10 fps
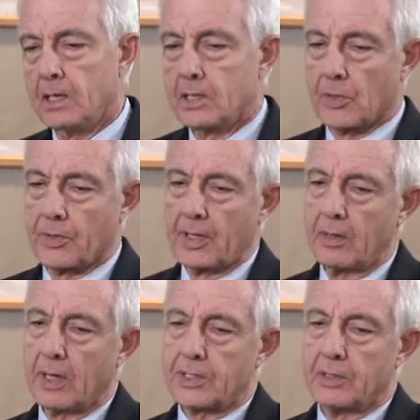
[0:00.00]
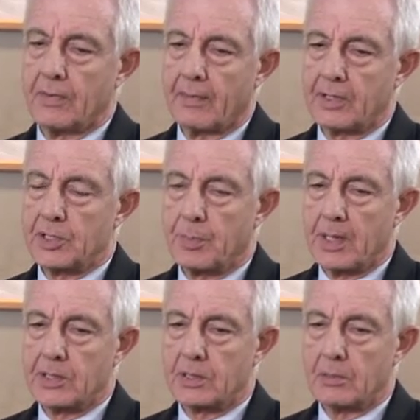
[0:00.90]
So the introduction of
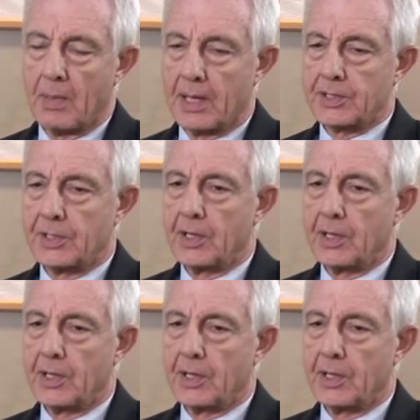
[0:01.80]
evidence-based medicine,